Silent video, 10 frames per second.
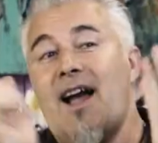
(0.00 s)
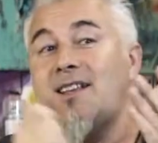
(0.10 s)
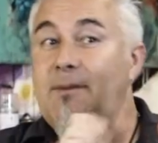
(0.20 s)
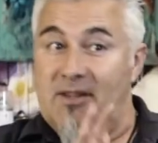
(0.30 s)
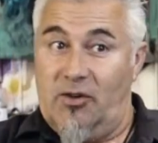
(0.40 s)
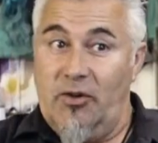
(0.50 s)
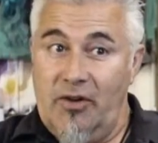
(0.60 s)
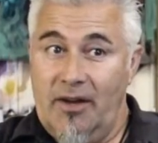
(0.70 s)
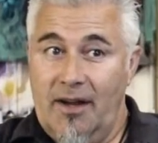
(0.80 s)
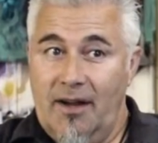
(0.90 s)
think that's good.
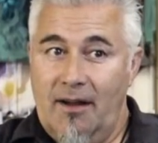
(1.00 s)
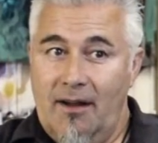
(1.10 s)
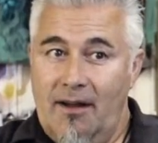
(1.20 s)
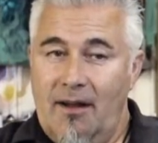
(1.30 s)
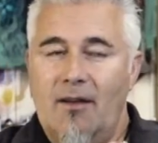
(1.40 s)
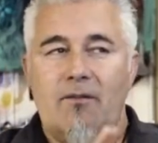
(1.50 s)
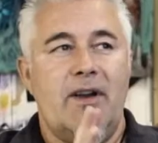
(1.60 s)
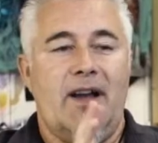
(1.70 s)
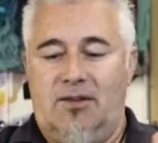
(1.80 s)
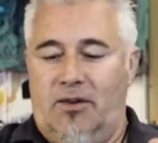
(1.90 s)

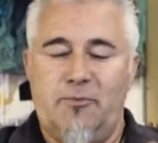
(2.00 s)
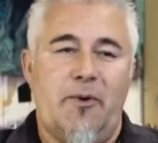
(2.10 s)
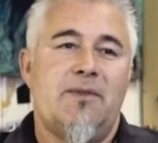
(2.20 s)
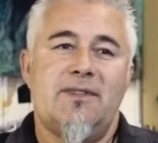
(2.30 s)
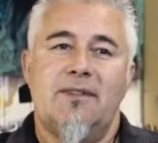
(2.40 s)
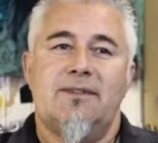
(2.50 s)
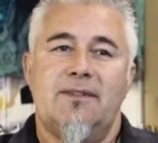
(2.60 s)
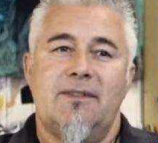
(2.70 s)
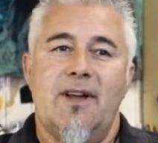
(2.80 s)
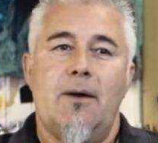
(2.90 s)
It's goosebump stuff.
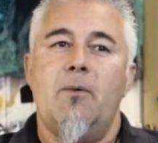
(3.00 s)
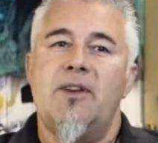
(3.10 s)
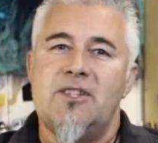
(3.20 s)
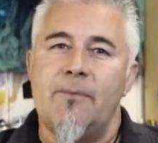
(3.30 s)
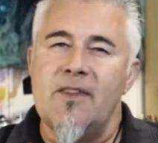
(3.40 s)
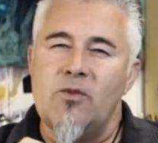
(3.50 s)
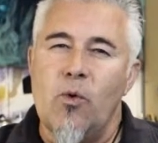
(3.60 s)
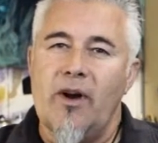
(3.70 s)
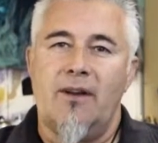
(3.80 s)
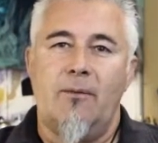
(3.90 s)
When something's
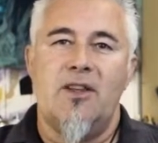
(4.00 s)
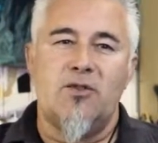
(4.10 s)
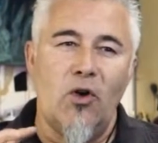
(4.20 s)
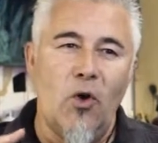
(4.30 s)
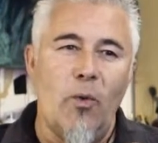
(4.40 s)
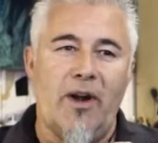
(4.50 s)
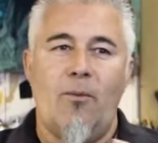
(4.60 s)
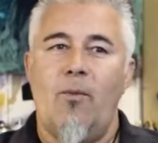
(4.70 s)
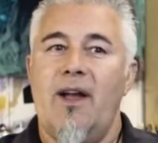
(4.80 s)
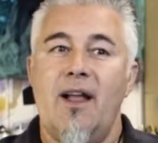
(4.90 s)
working, when it's all
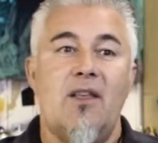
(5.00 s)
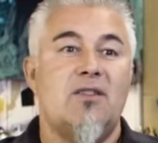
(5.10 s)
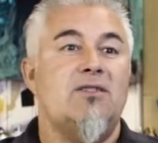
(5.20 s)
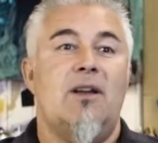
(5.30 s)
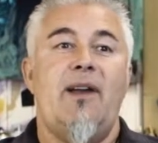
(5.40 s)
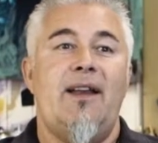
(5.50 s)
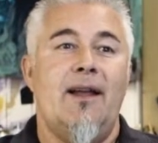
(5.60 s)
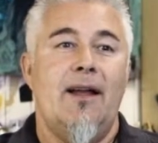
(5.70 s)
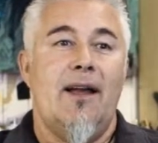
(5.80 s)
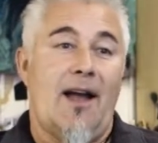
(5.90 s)
working well,
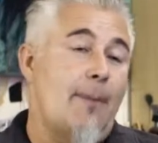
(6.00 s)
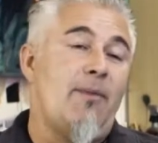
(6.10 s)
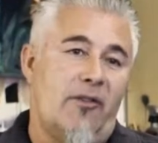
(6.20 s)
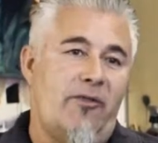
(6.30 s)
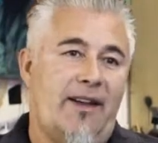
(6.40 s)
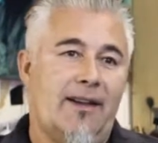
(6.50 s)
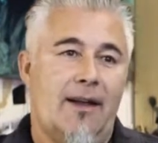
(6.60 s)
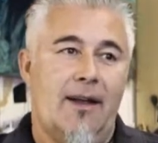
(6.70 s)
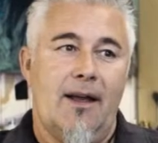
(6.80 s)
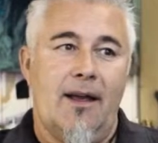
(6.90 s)
I'm not fit,
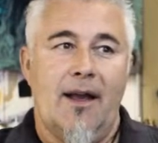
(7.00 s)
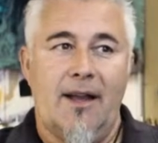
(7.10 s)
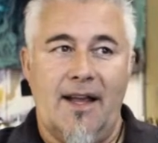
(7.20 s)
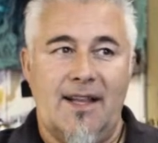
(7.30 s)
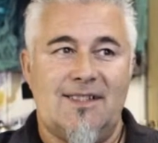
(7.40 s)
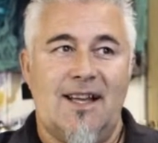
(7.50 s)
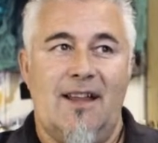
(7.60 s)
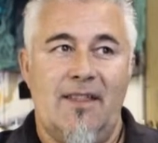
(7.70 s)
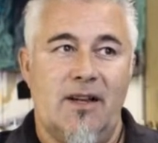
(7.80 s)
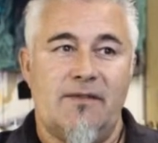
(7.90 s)
and I could
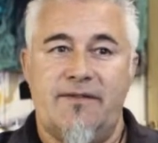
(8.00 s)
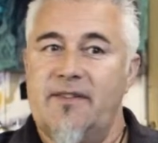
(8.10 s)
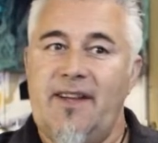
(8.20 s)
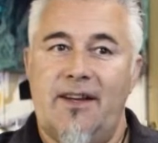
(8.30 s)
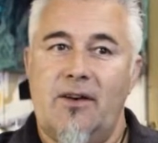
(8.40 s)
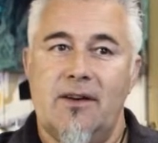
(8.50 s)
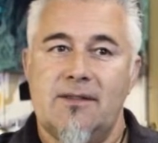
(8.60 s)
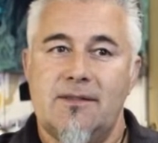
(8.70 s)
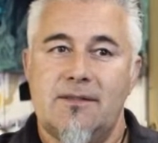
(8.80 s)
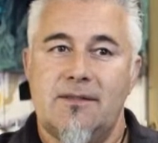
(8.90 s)
stand there for 15 hours,
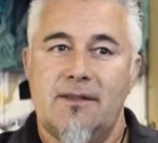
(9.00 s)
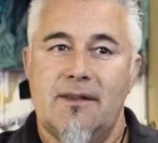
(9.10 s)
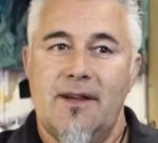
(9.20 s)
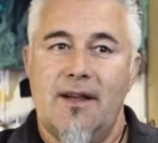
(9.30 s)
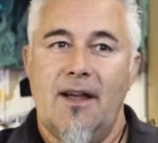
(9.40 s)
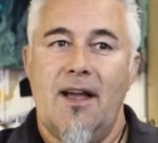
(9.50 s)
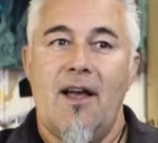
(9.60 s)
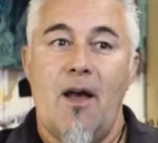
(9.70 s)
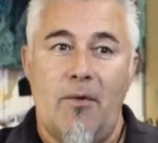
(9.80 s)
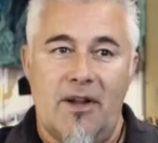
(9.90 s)

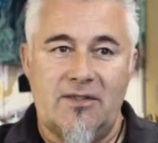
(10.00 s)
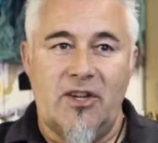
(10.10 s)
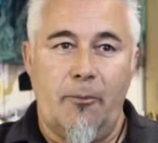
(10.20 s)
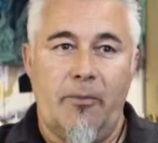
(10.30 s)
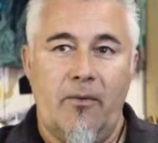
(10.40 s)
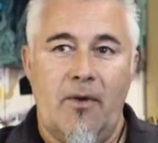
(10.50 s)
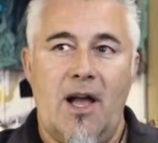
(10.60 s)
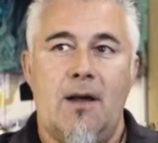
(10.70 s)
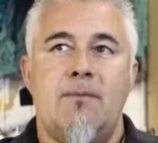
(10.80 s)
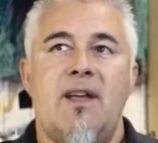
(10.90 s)
and when I stop,
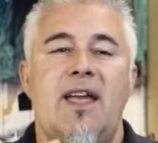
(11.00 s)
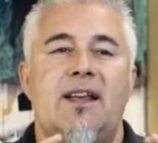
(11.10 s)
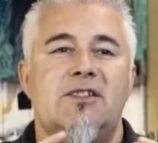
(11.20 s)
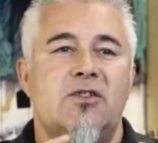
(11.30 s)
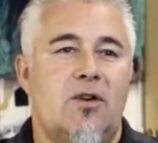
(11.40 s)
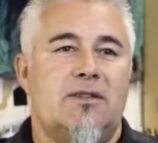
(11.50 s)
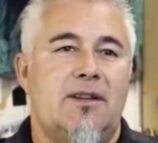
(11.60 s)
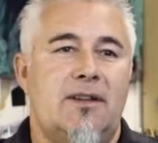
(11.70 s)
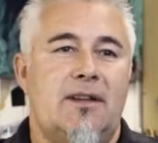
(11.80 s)
I'm exhausted.